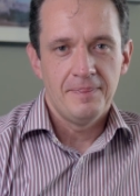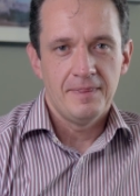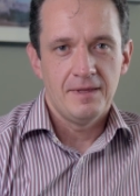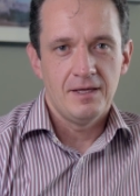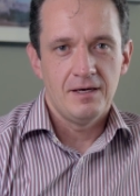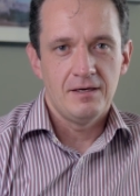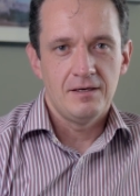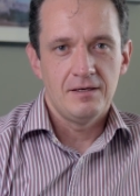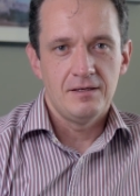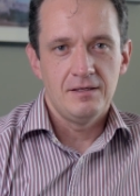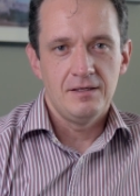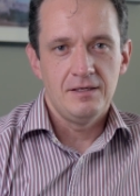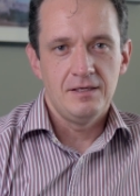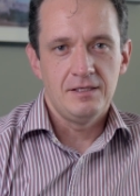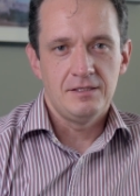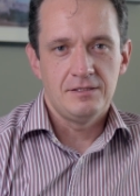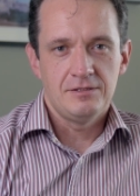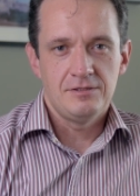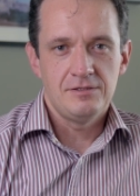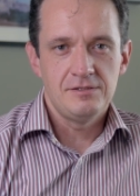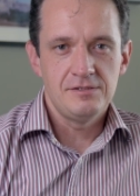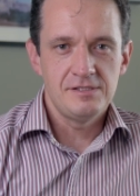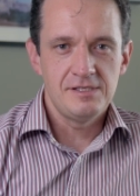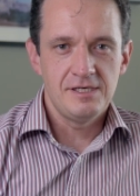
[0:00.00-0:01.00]
Uh,
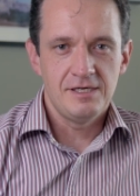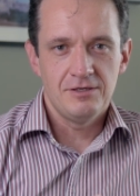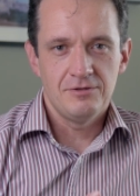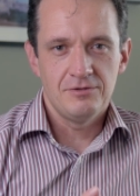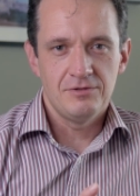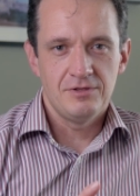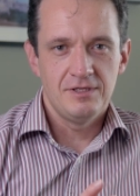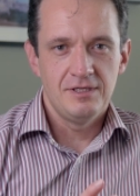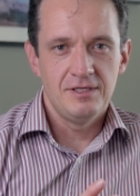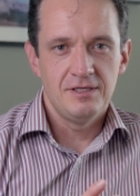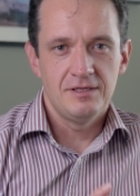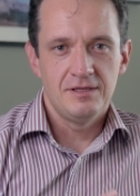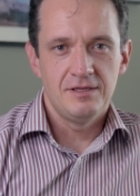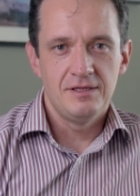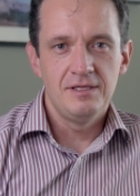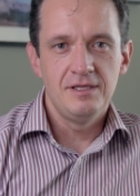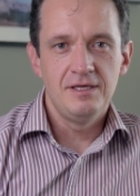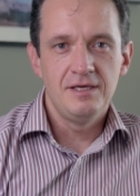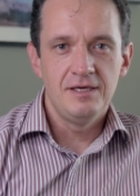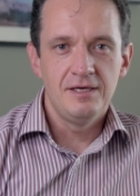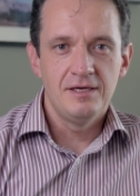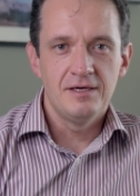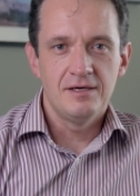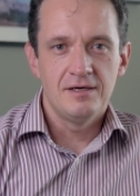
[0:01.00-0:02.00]
it turns out that
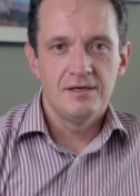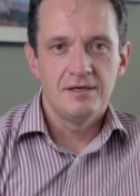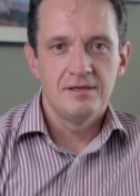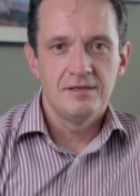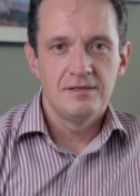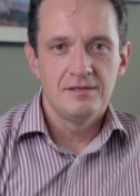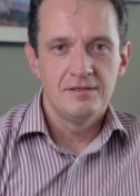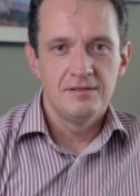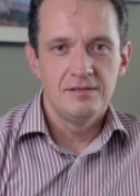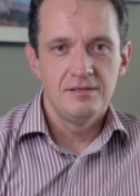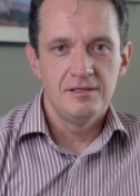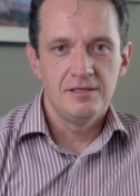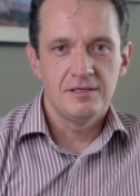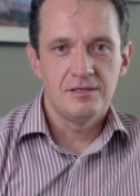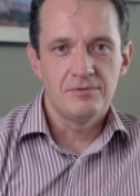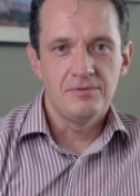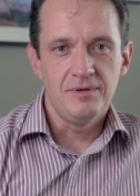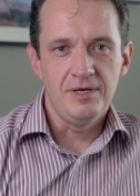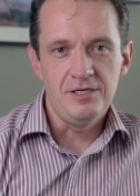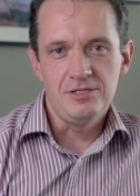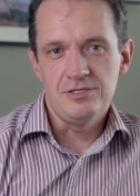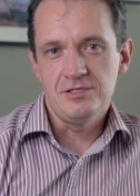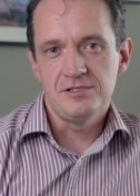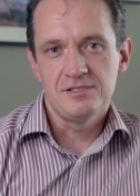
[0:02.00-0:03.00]
the uh,
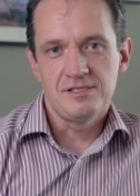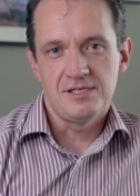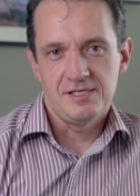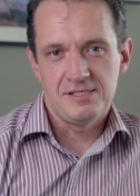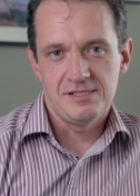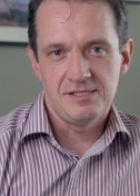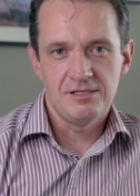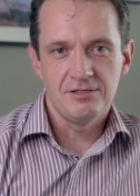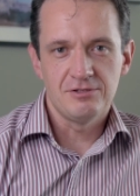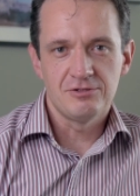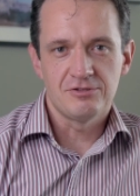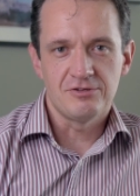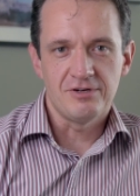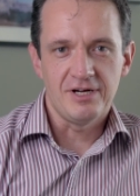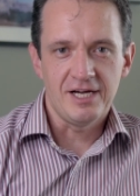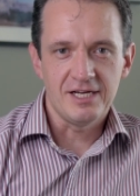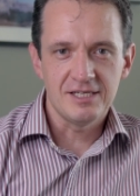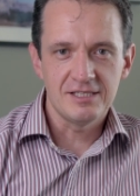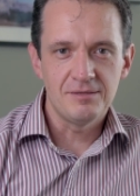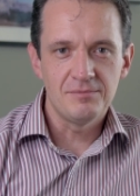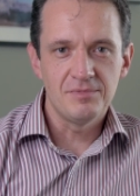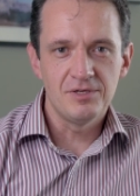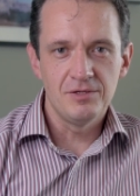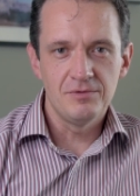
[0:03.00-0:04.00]
equations are still
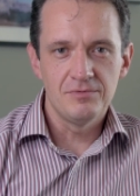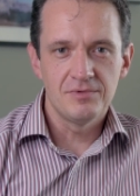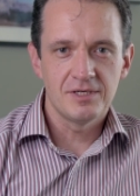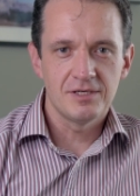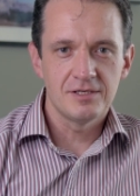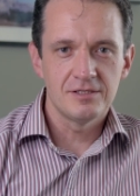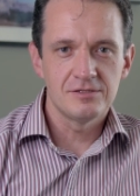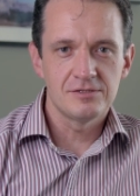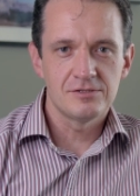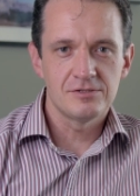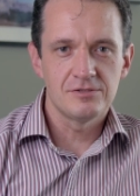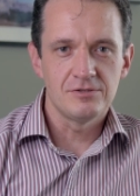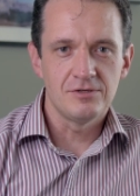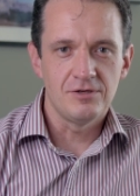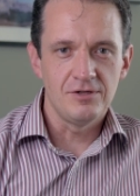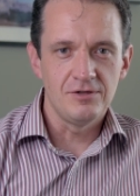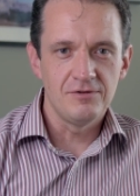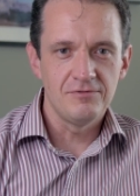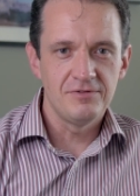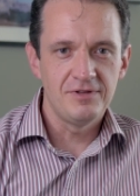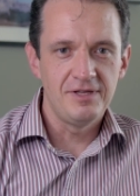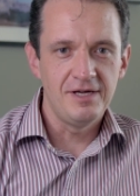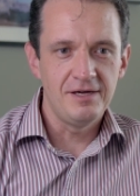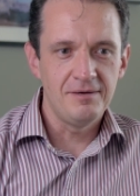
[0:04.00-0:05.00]
tractable, we can
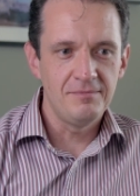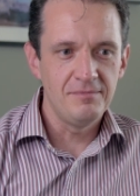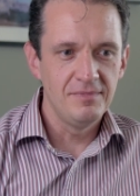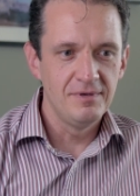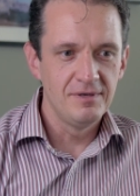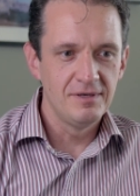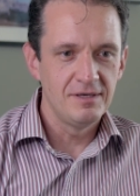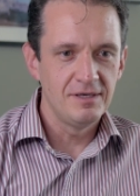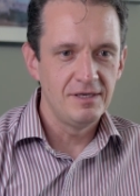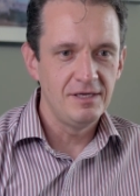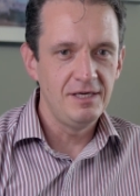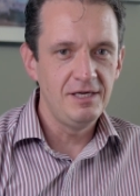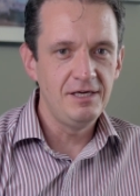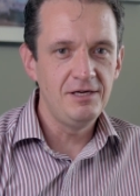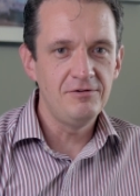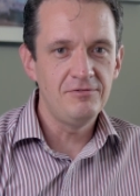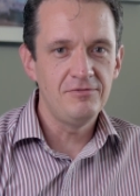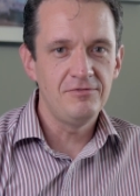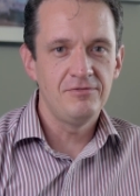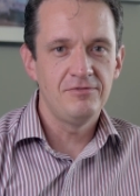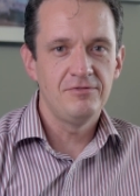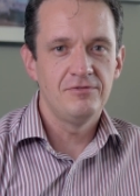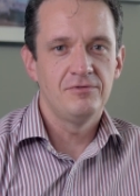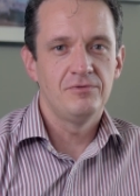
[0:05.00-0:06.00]
solve them
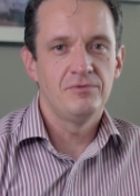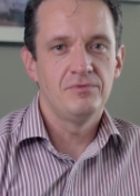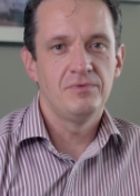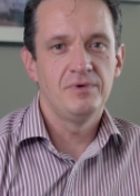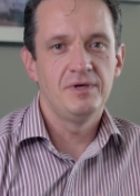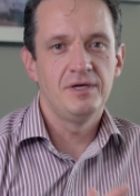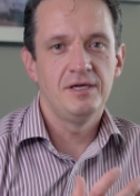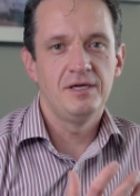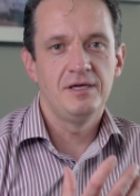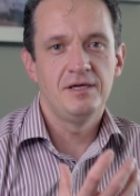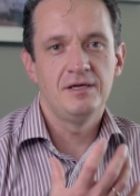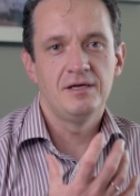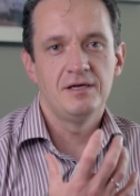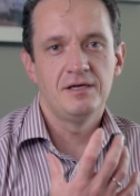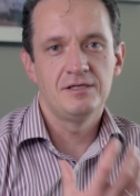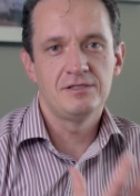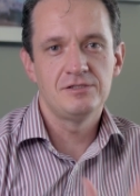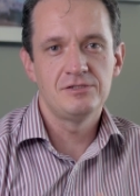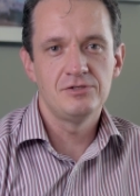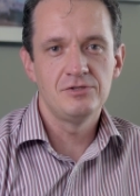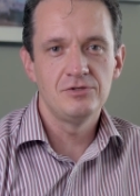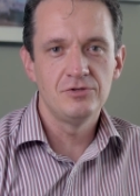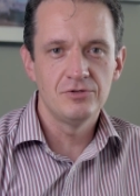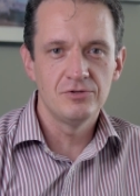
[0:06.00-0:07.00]
if we
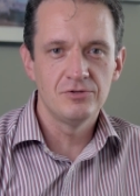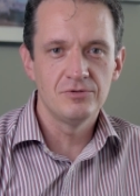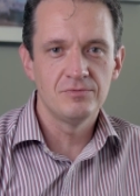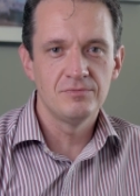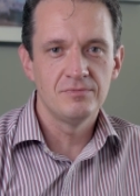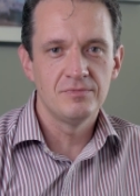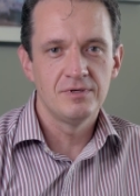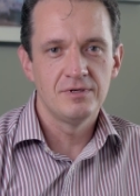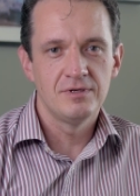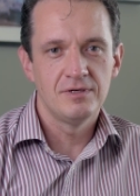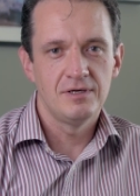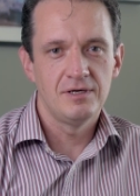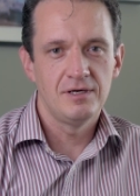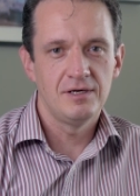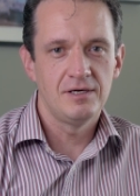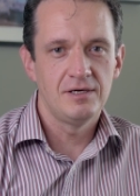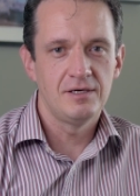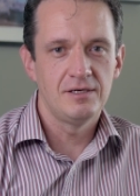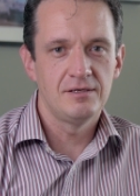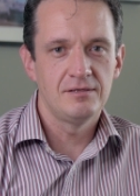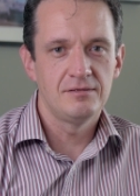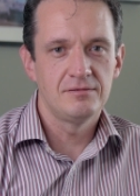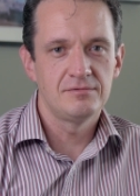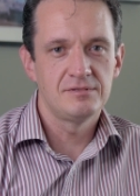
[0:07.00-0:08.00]
assume
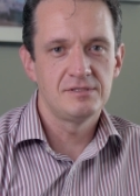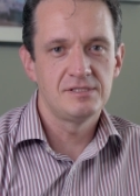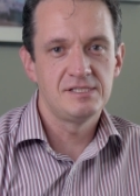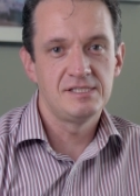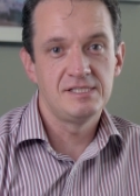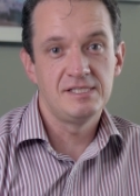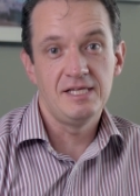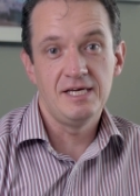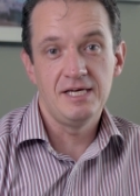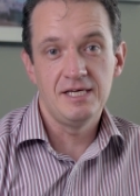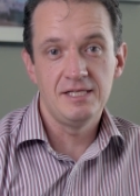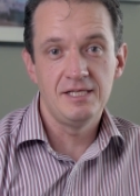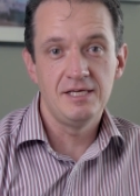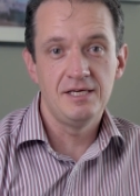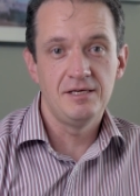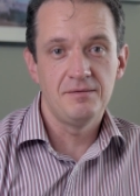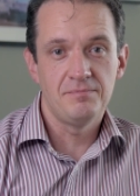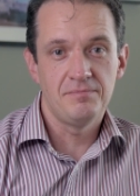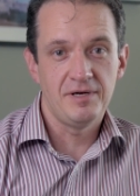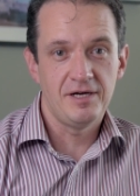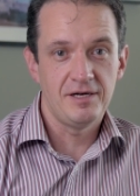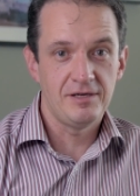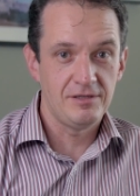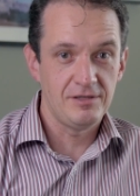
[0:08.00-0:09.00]
a steady
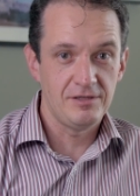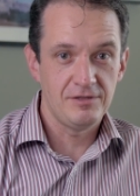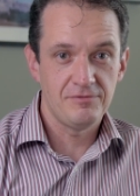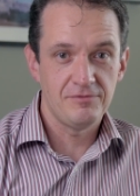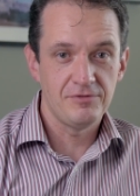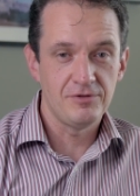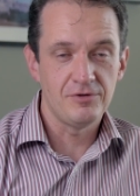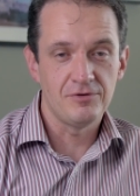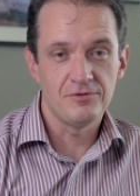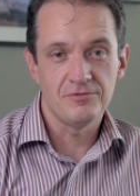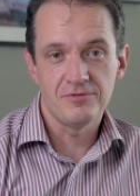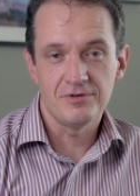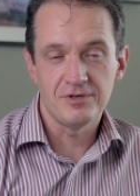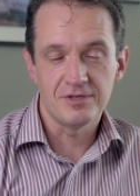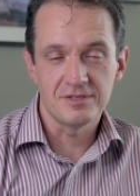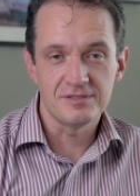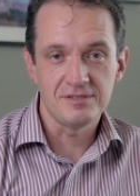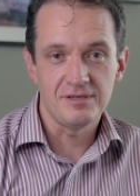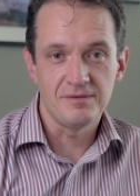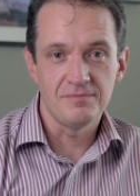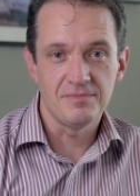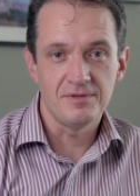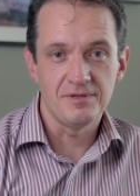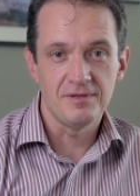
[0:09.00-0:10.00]
parallel flow, for
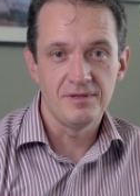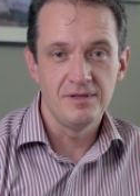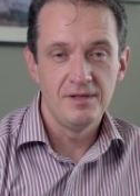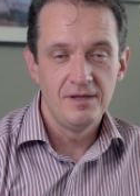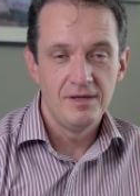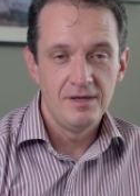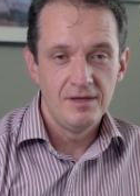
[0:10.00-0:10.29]
example.